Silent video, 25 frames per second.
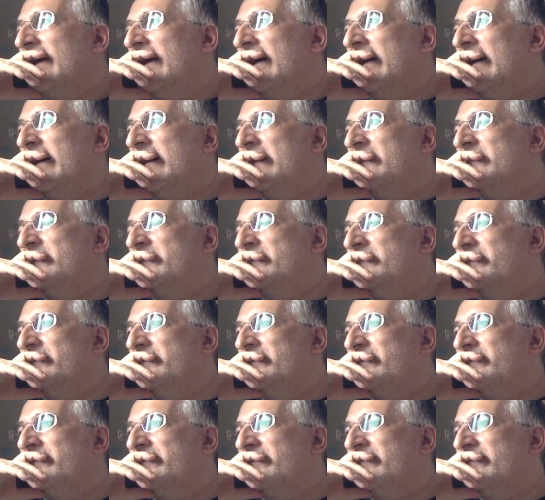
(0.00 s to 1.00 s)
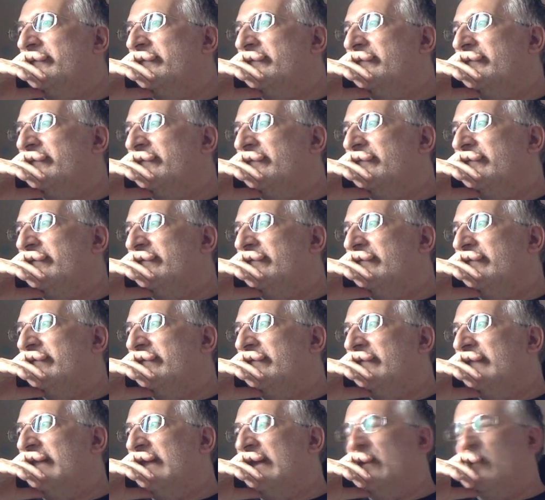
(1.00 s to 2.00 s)
Um,
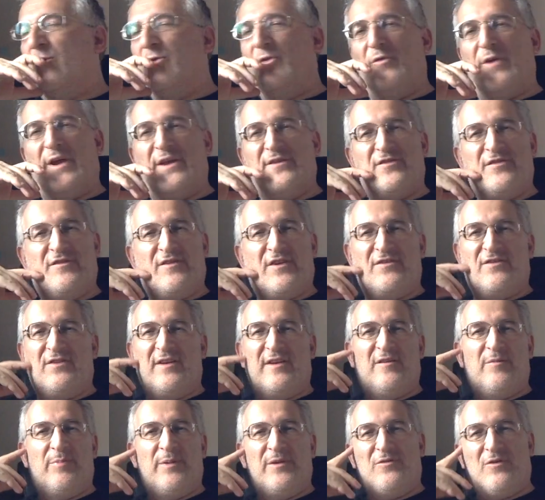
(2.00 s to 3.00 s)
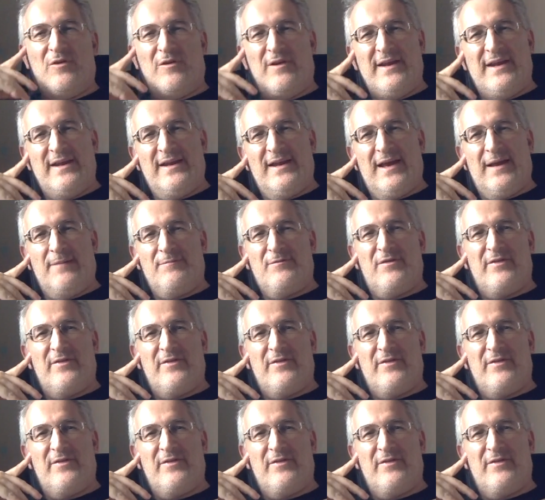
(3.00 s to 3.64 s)
and all the rest just seemed to be sort of leading up